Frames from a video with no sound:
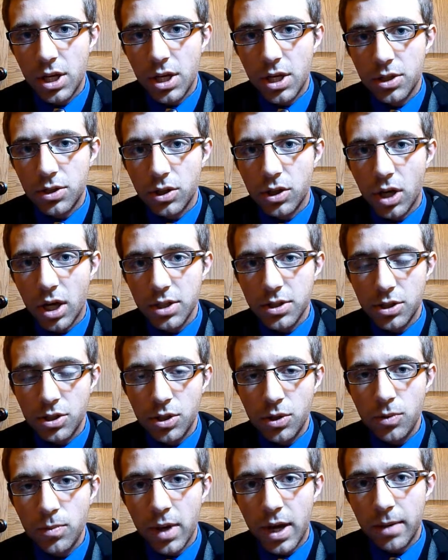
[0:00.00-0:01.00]
to cause the
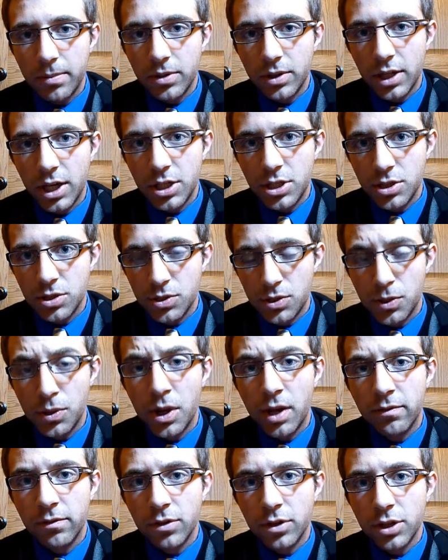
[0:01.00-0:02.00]
two populations to
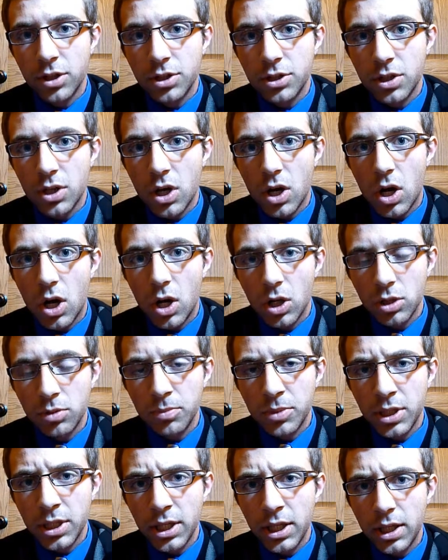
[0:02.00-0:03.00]
diverge
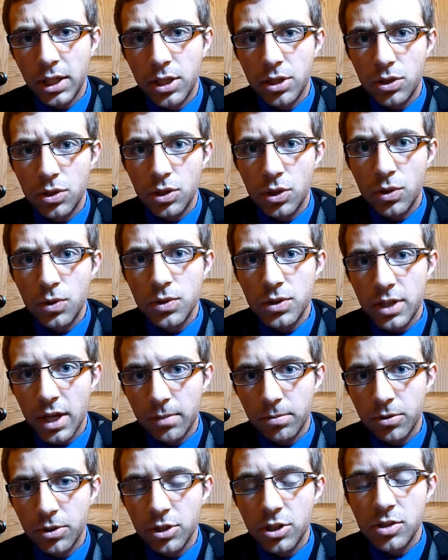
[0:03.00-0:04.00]
ultimately into two
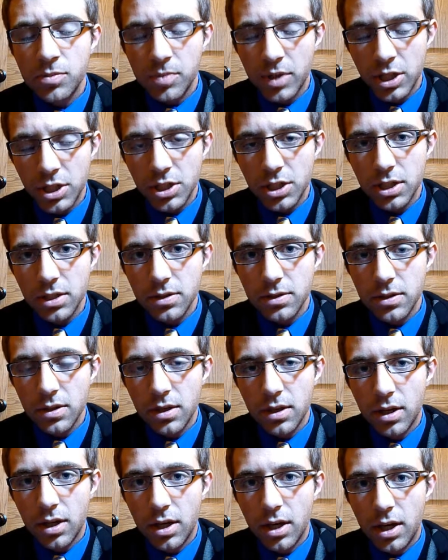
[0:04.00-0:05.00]
separate species.
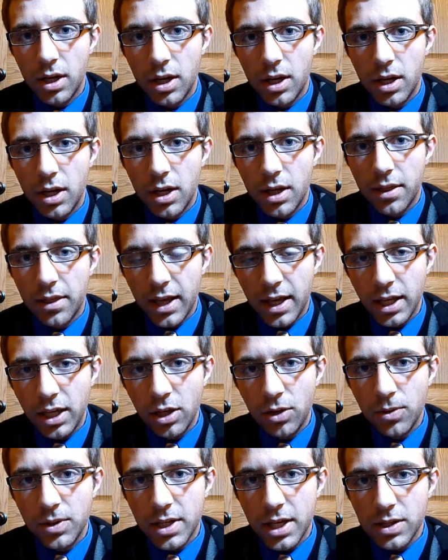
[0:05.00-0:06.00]
Thank
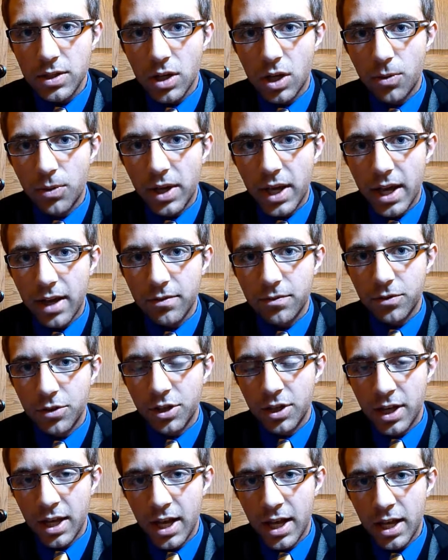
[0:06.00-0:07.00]
you, and that's all we have for
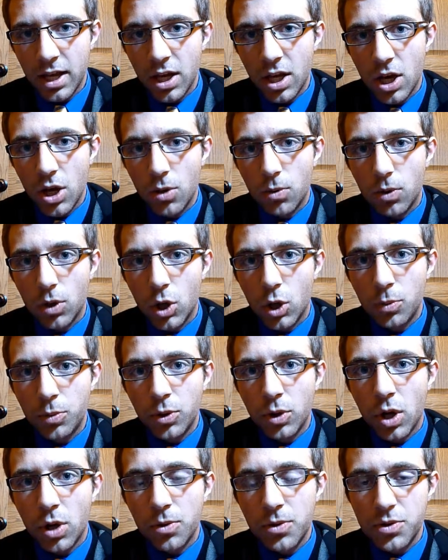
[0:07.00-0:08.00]
today. We'll hope
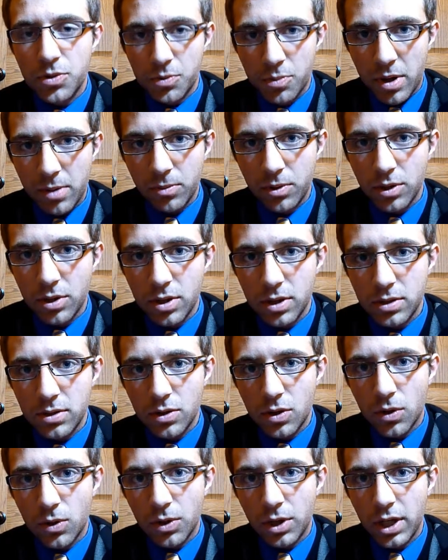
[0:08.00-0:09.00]
you always remember this
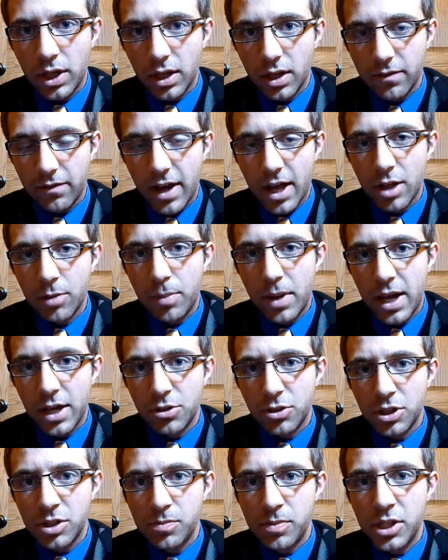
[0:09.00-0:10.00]
story of
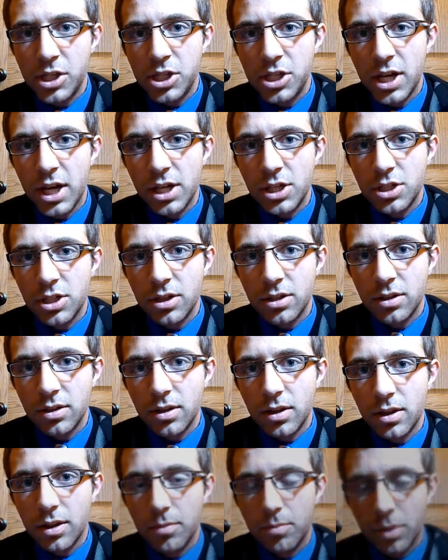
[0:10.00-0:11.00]
allopatric speciation,
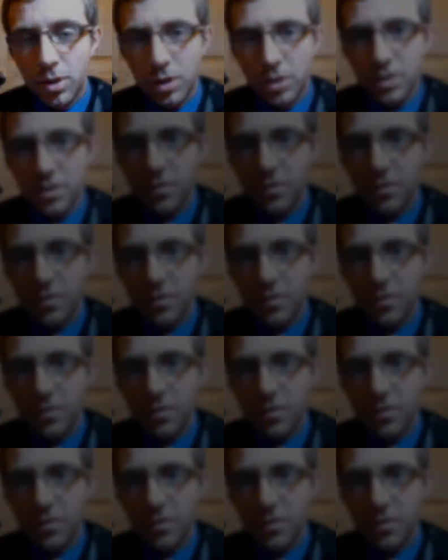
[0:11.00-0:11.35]
the birds